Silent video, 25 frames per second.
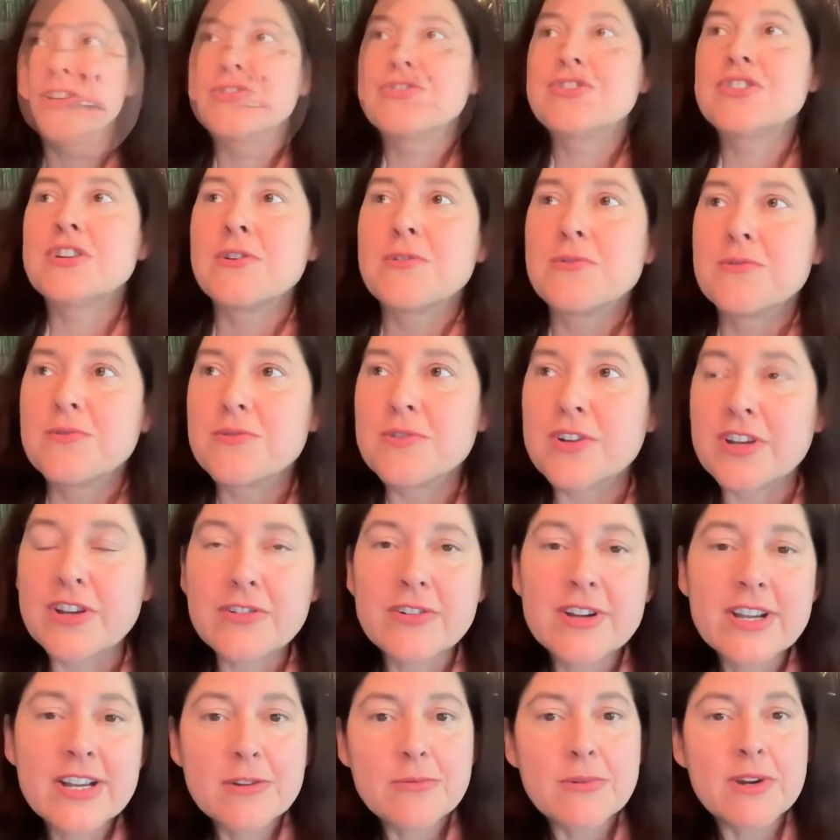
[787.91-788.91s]
So,
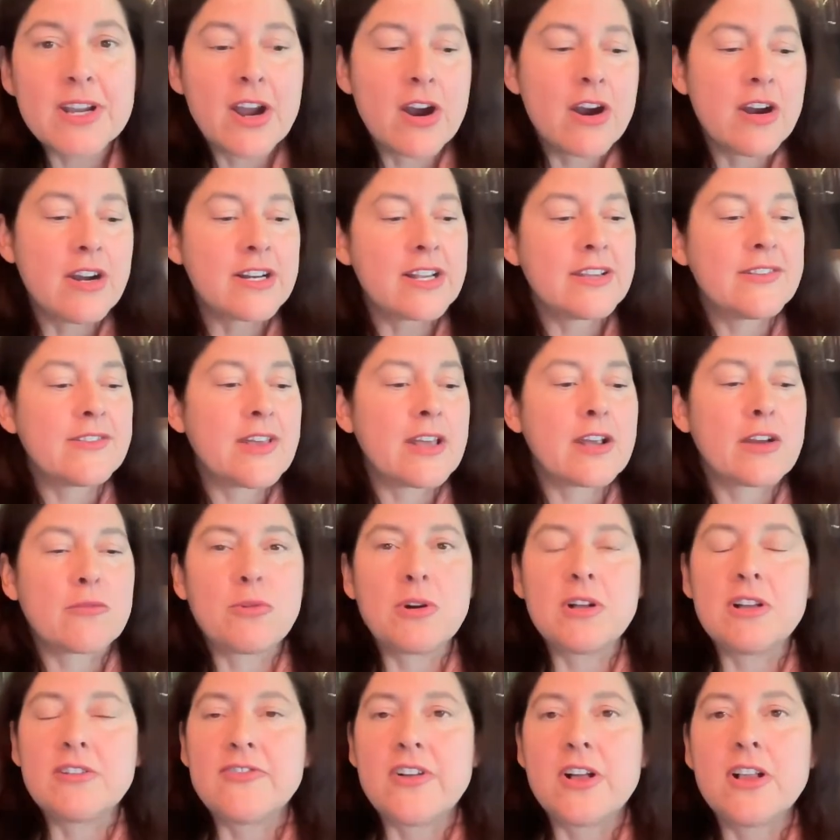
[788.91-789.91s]
here we are, and it's like,
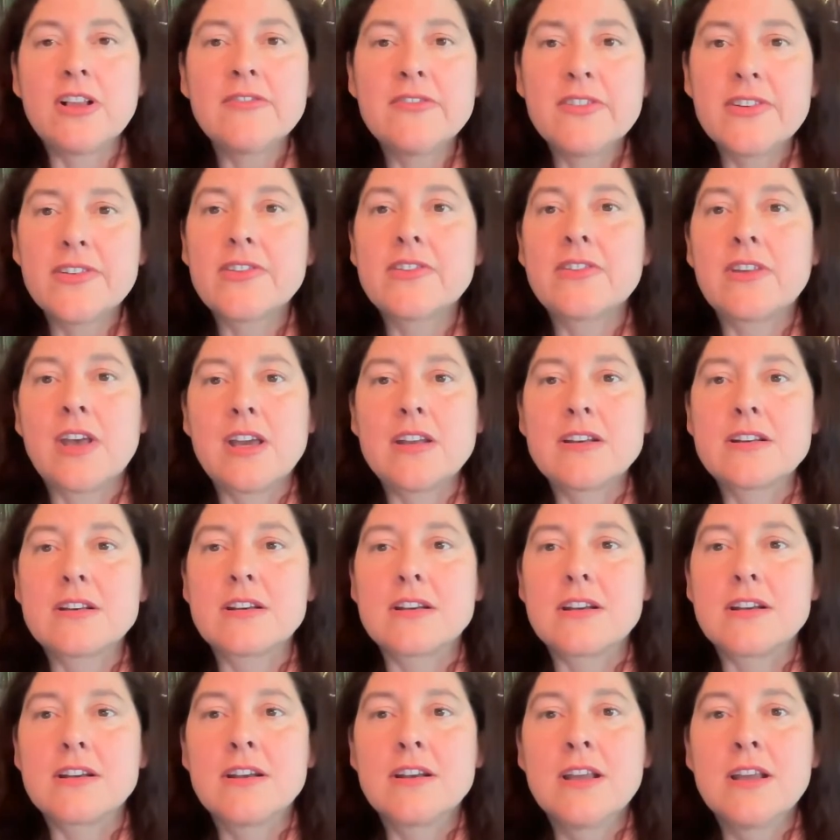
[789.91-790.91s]
well, if all of a
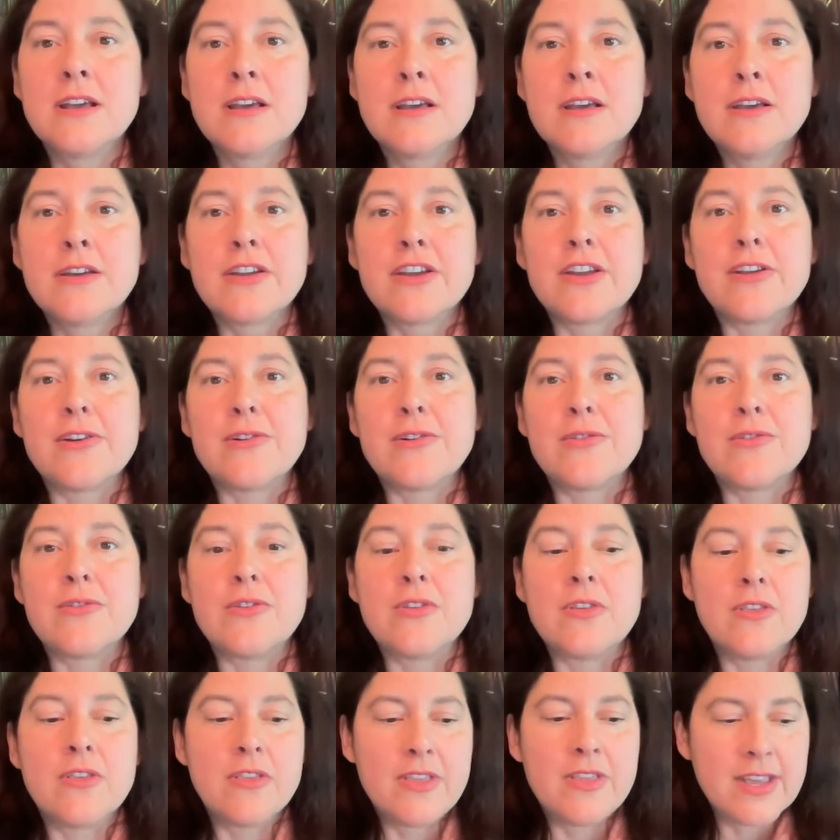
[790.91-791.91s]
sudden,
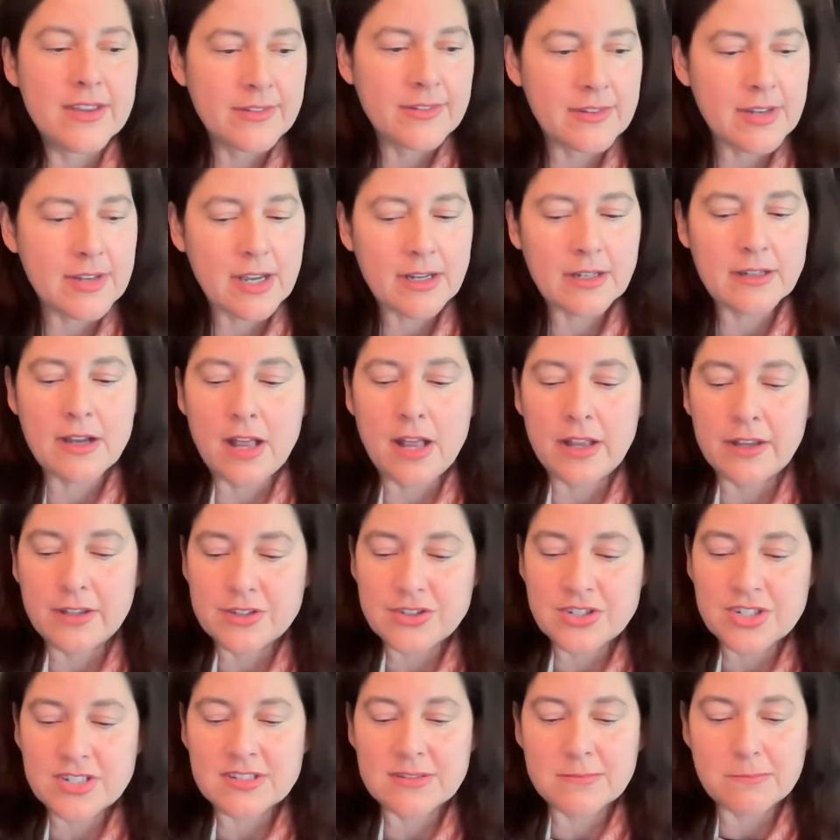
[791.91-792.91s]
this
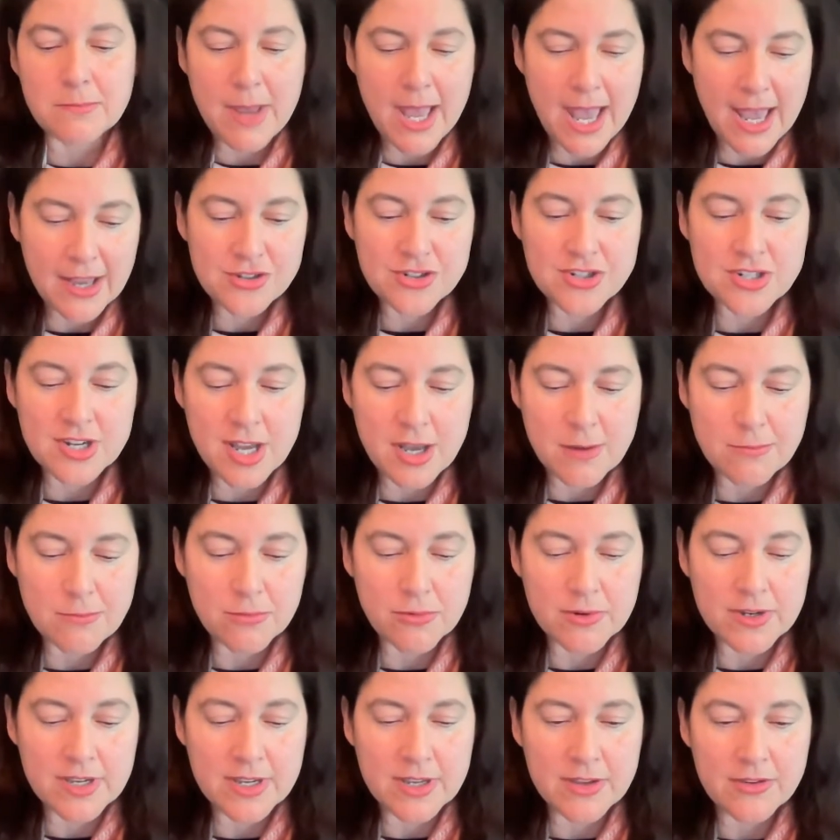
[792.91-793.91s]
technology is mashed up
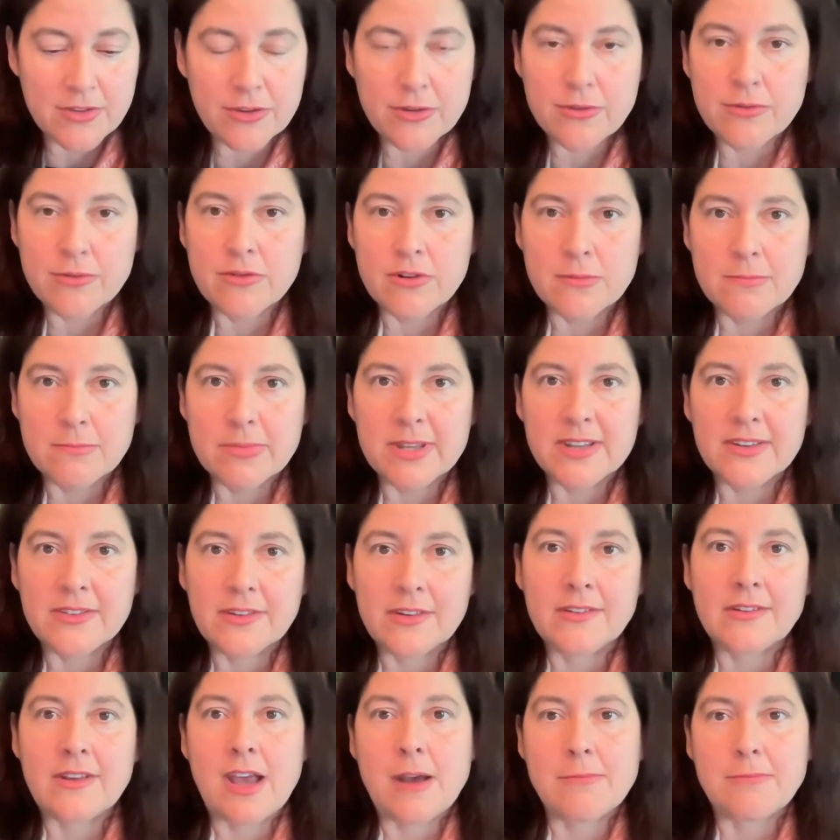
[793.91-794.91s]
with your
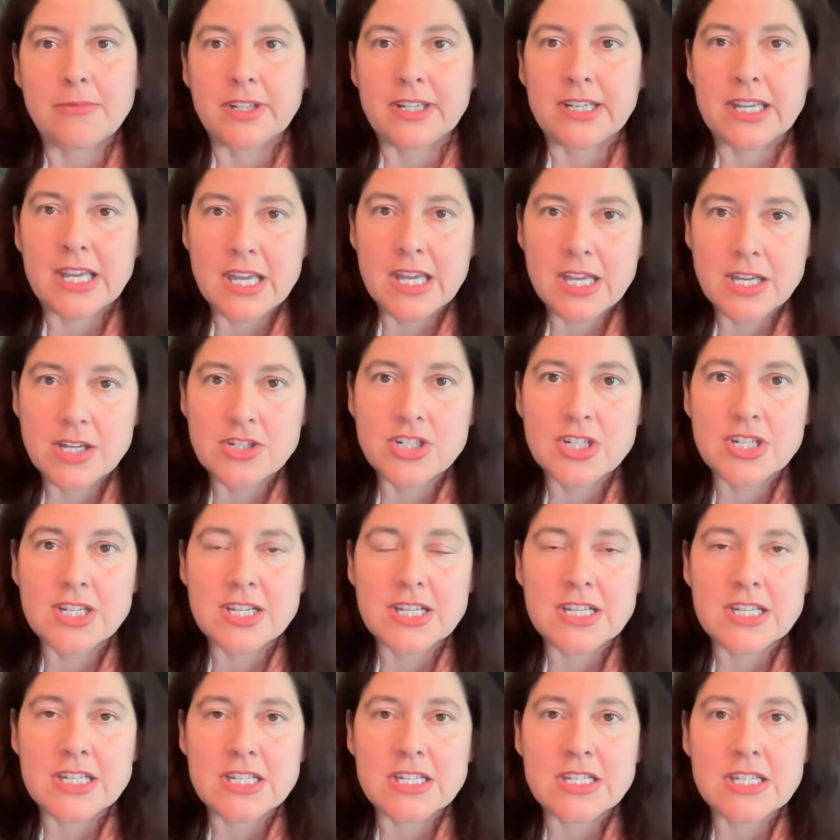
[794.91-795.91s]
business
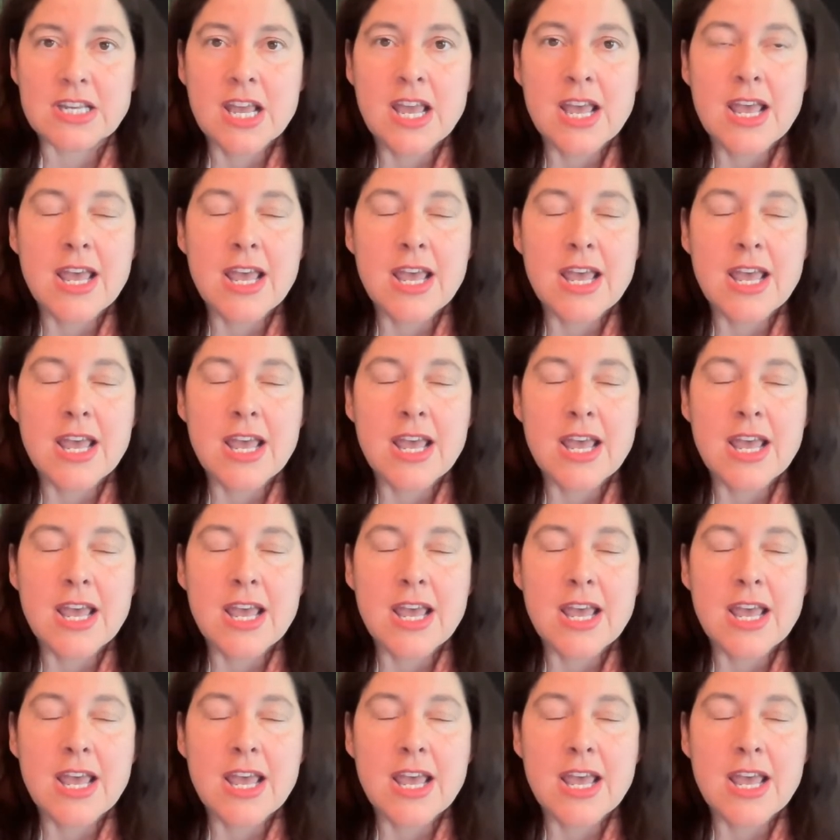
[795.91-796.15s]
applications,